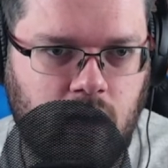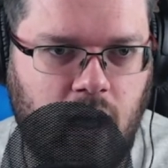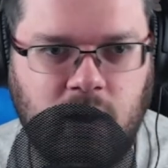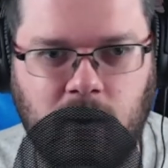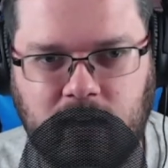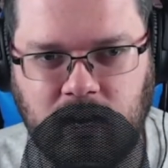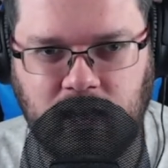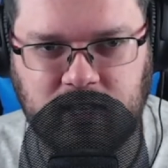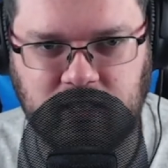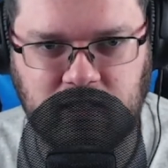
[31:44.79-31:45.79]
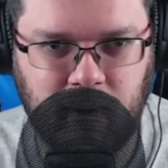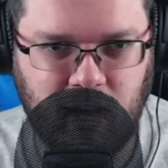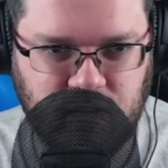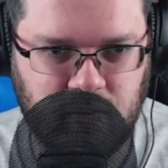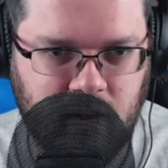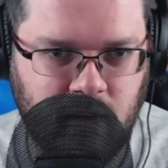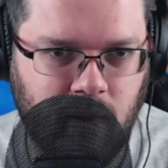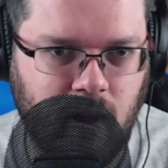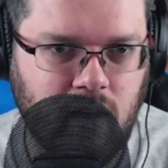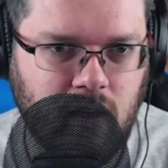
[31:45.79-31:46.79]
I know I can access the box from
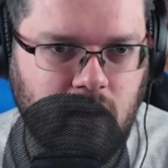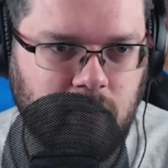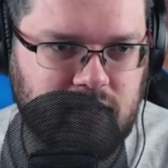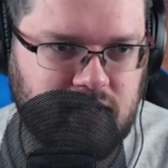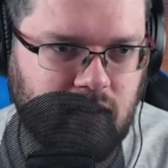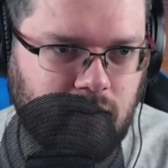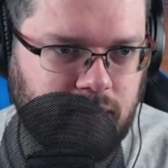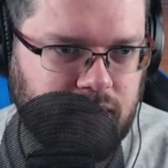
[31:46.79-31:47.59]
anywhere, but still,